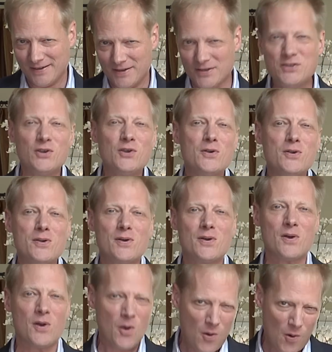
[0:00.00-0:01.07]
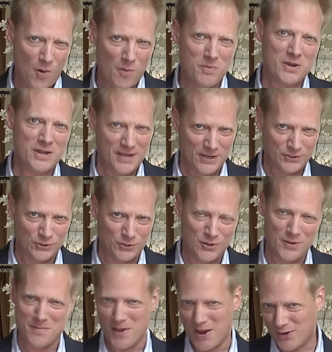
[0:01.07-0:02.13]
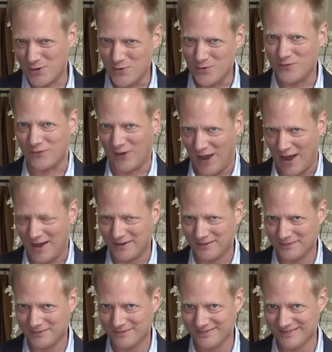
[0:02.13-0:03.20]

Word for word: Is your home kitchen making you fat?